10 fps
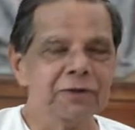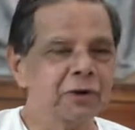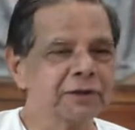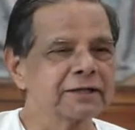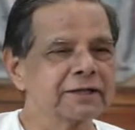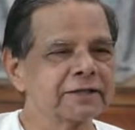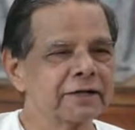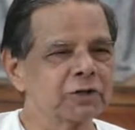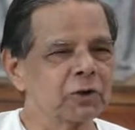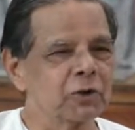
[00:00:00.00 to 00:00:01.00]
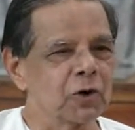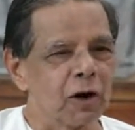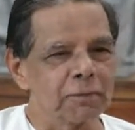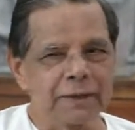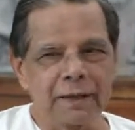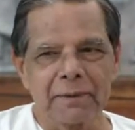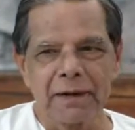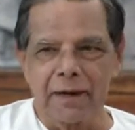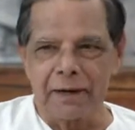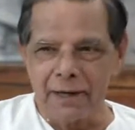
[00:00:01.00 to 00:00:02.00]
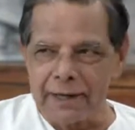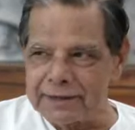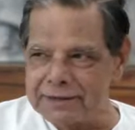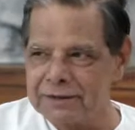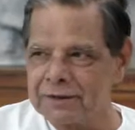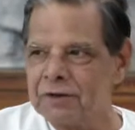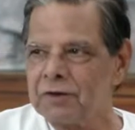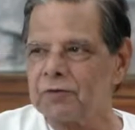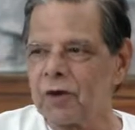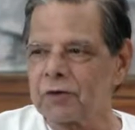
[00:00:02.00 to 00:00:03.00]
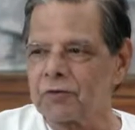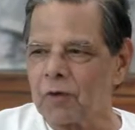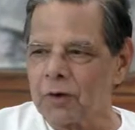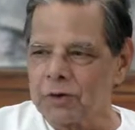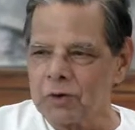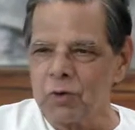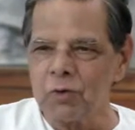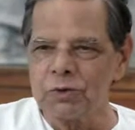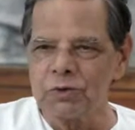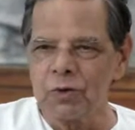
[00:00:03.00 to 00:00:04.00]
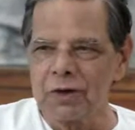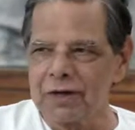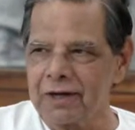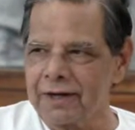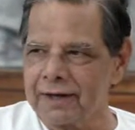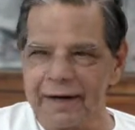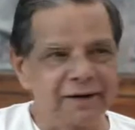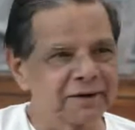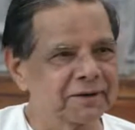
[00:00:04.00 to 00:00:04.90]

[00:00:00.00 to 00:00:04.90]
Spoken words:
Your success should not become a hindrance for what you should really get.